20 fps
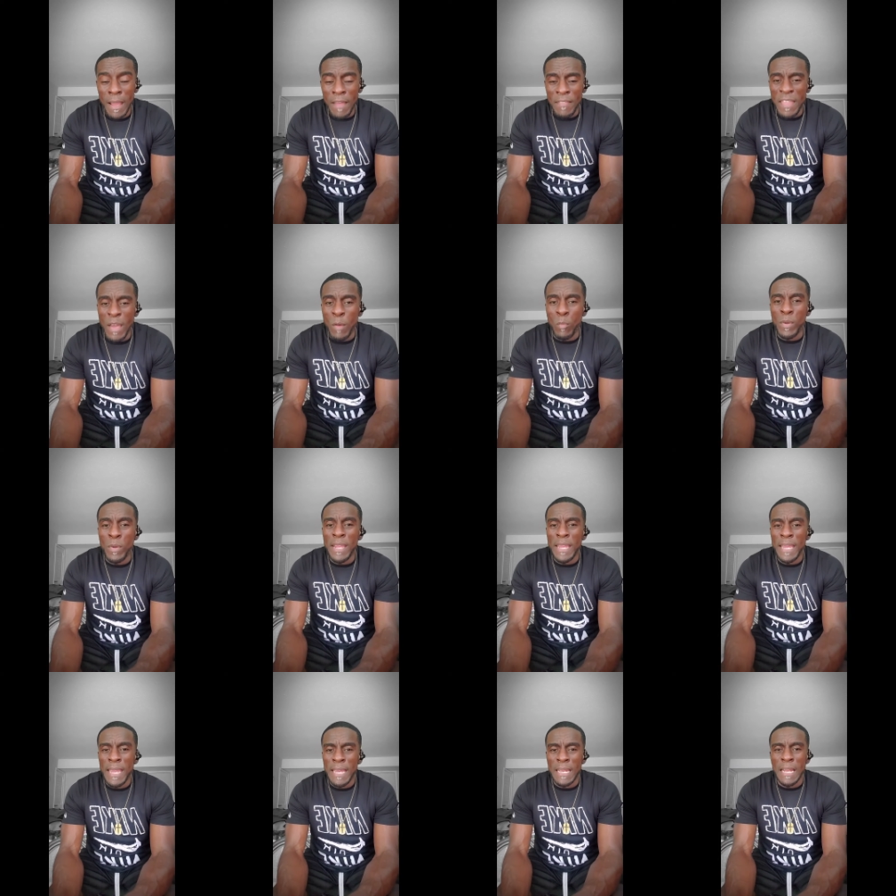that we
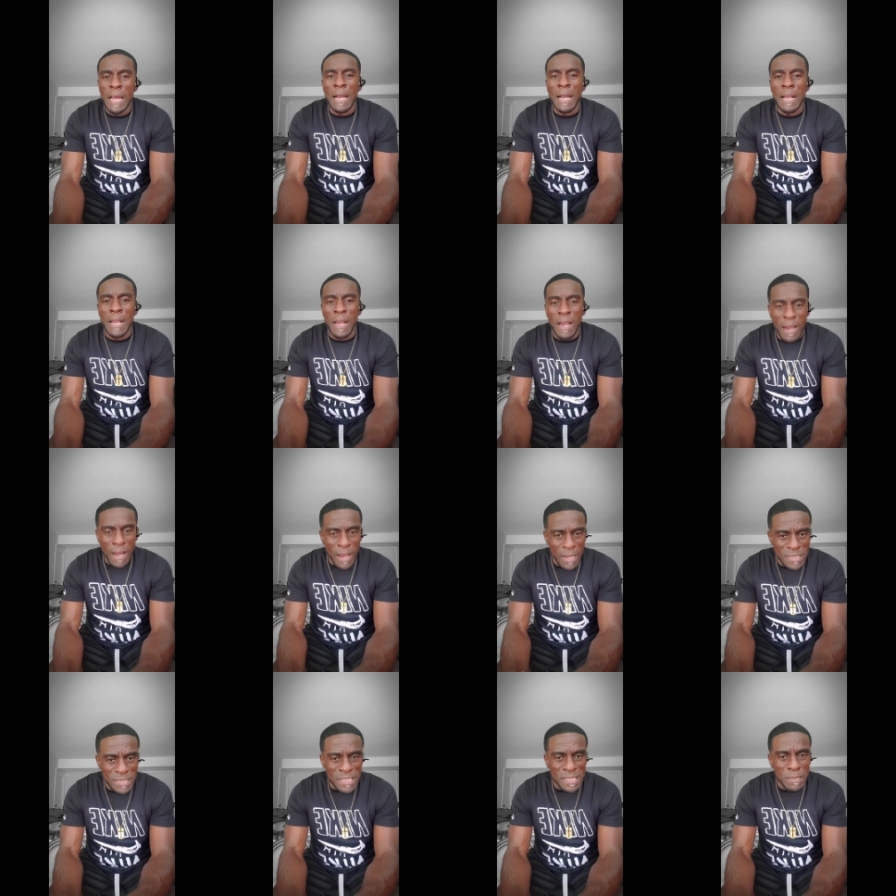get
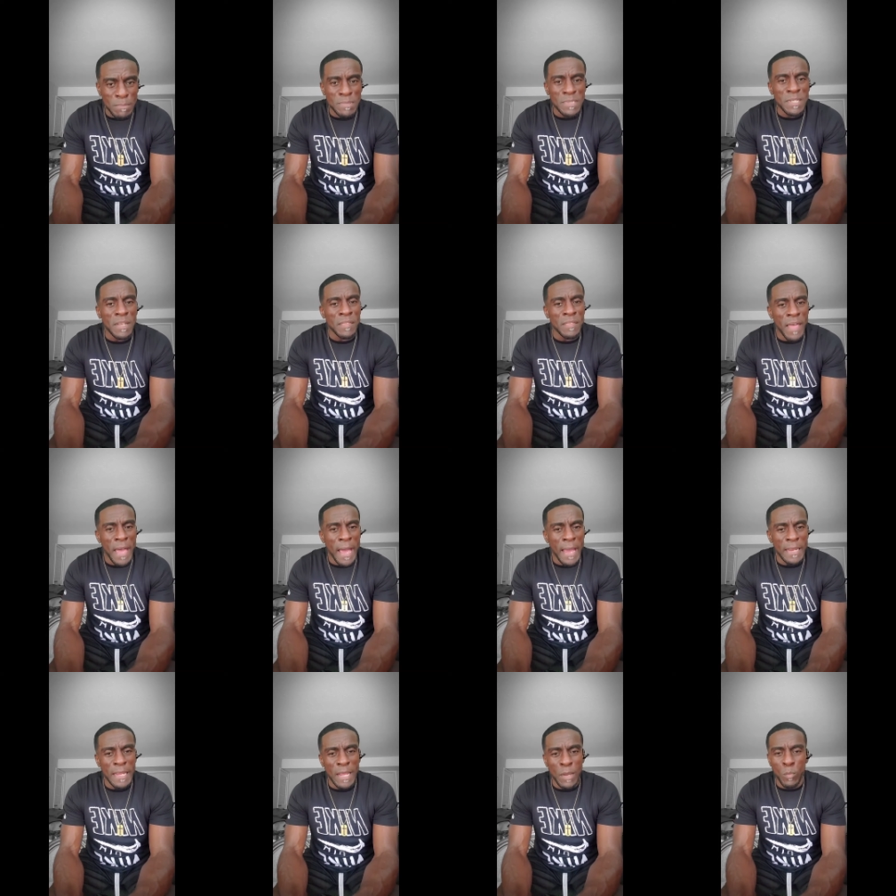accustomed to
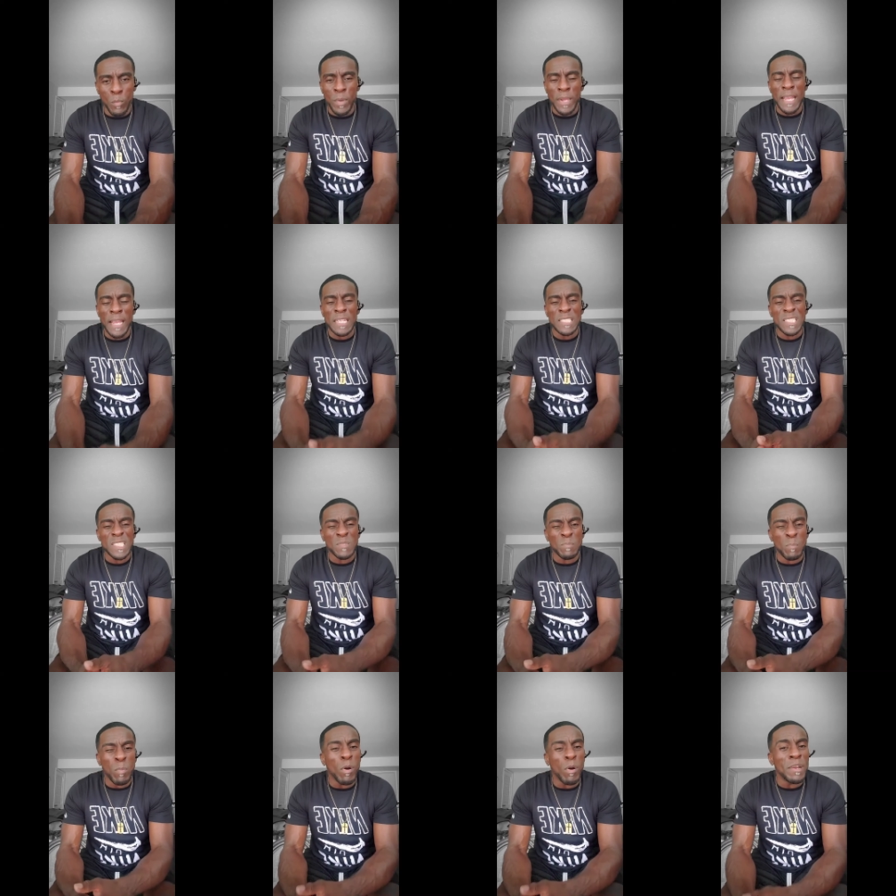that, and we get
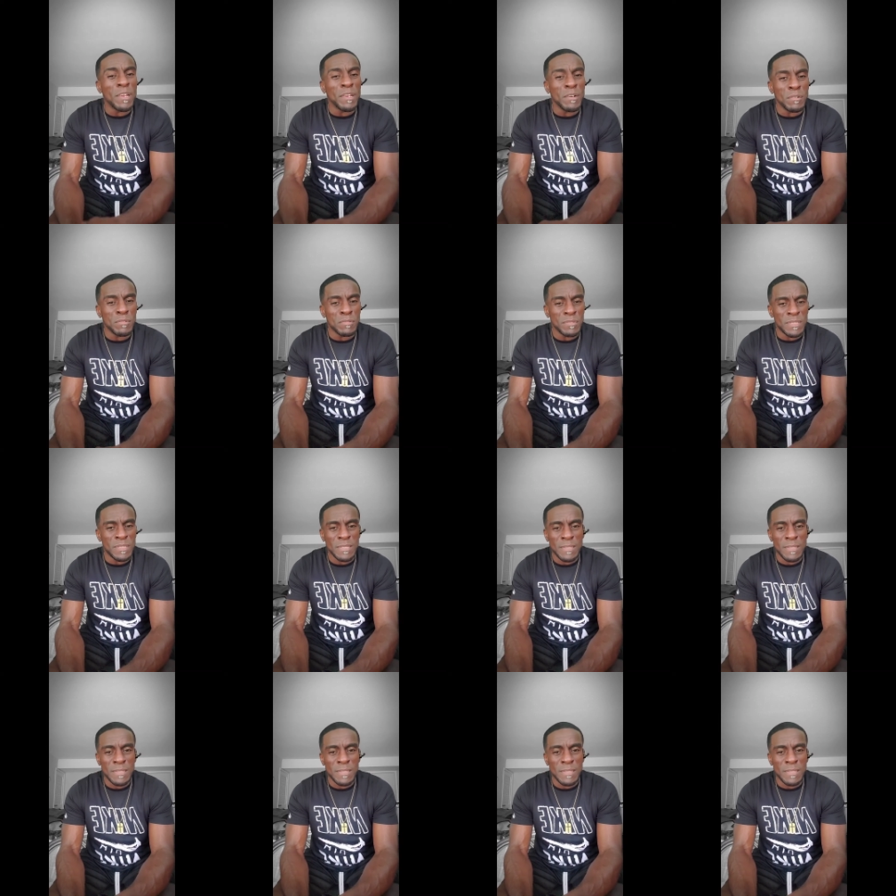spoiled